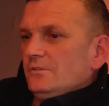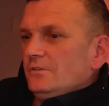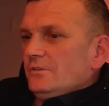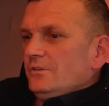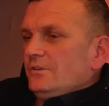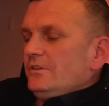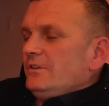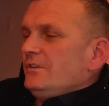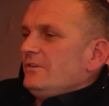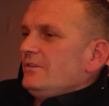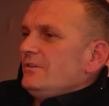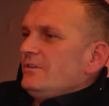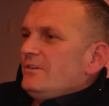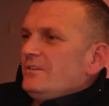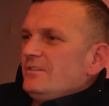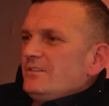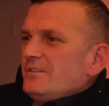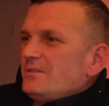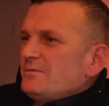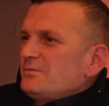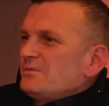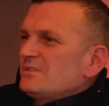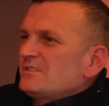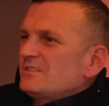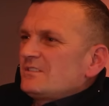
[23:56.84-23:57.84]
I don't know.
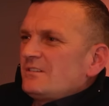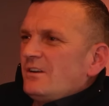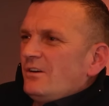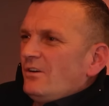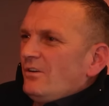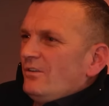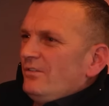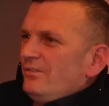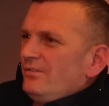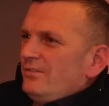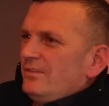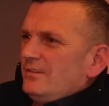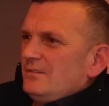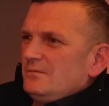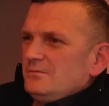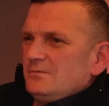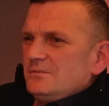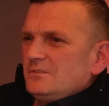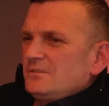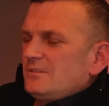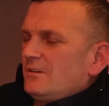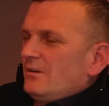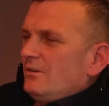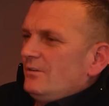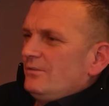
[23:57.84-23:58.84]
It was tough. It
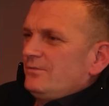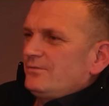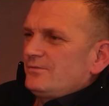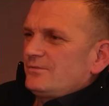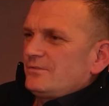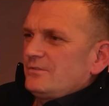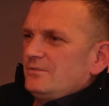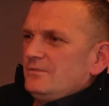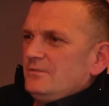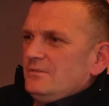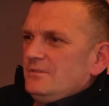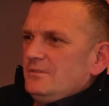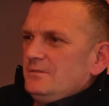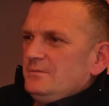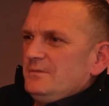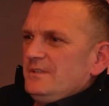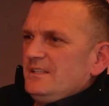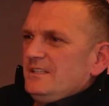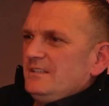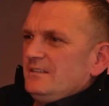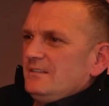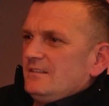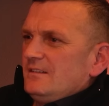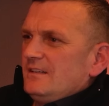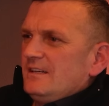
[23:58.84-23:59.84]
was tough. Do you know what I
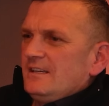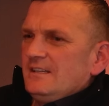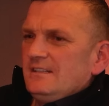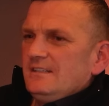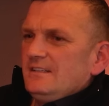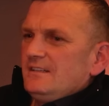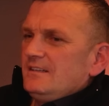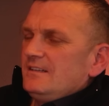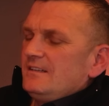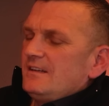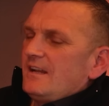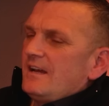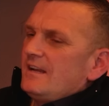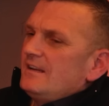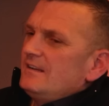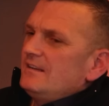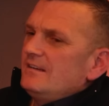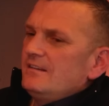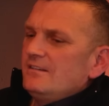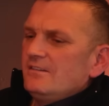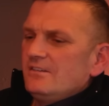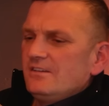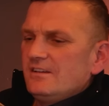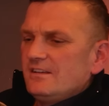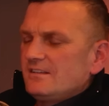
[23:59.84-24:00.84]
mean? And
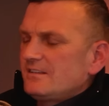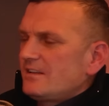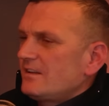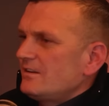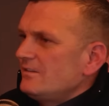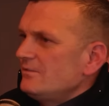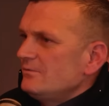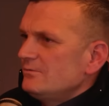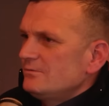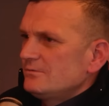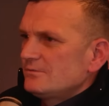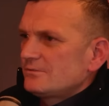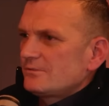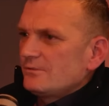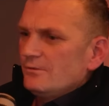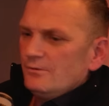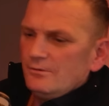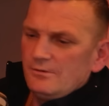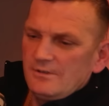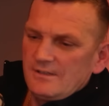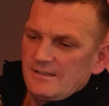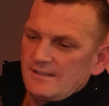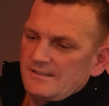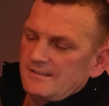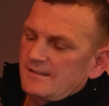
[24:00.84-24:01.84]
and had to do in
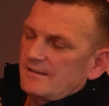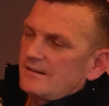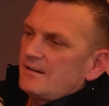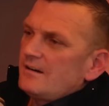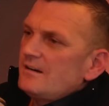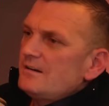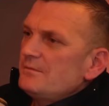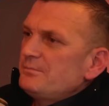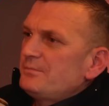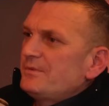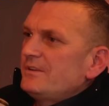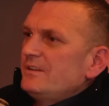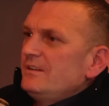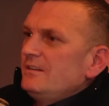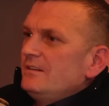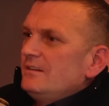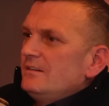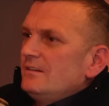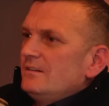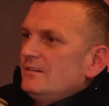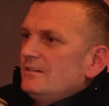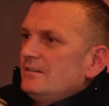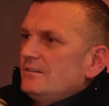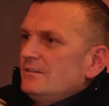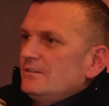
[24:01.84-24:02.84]
school, I had to copy.
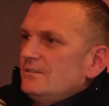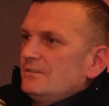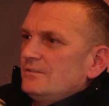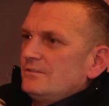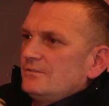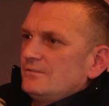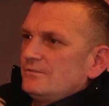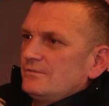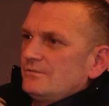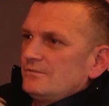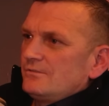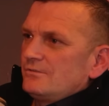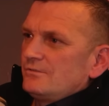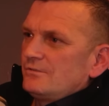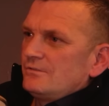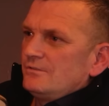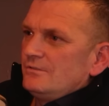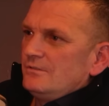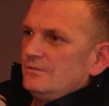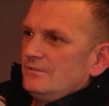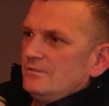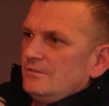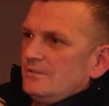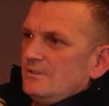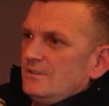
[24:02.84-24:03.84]
Yeah. Do you
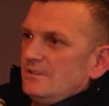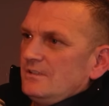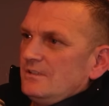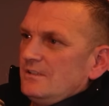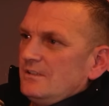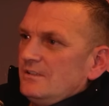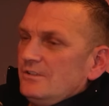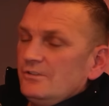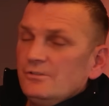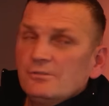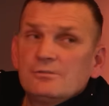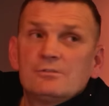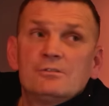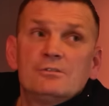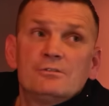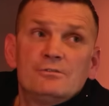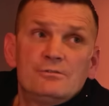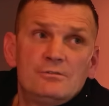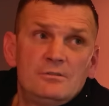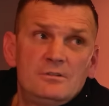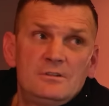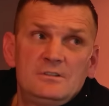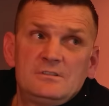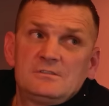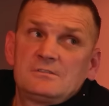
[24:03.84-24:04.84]
know? You could
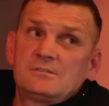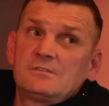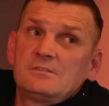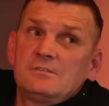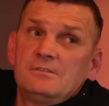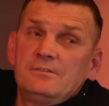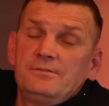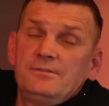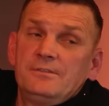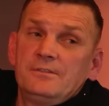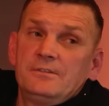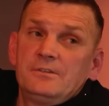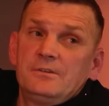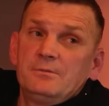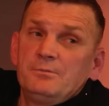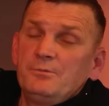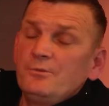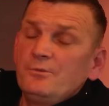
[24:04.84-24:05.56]
write stuff on the